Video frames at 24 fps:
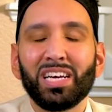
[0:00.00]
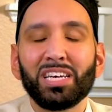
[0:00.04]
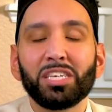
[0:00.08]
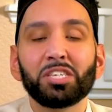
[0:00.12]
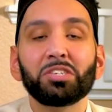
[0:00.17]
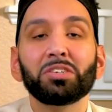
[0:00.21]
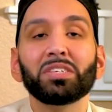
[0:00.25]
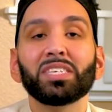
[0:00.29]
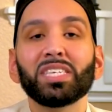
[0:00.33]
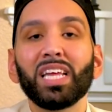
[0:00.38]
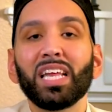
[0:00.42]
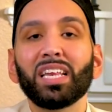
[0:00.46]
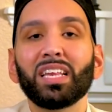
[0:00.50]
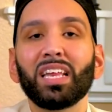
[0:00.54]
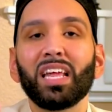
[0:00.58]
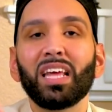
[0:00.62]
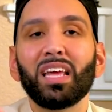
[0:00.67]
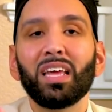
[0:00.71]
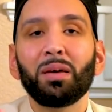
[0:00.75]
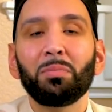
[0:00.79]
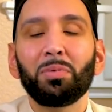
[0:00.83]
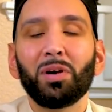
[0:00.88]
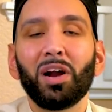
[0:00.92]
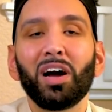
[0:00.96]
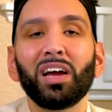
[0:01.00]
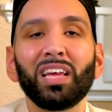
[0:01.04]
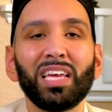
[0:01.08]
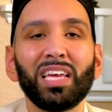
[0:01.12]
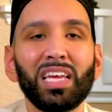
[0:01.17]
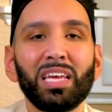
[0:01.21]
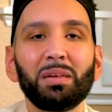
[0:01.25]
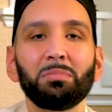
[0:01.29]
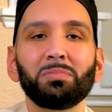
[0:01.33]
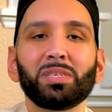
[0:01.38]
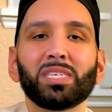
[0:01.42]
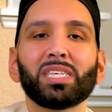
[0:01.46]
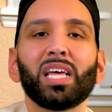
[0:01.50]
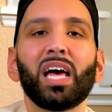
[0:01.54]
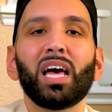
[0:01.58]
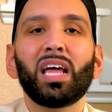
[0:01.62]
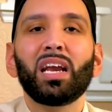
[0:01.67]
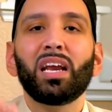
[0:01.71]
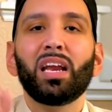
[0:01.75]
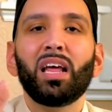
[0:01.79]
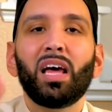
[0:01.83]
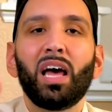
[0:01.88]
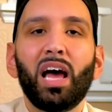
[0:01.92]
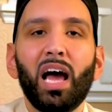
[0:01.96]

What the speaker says: So he said, Ibrahim said,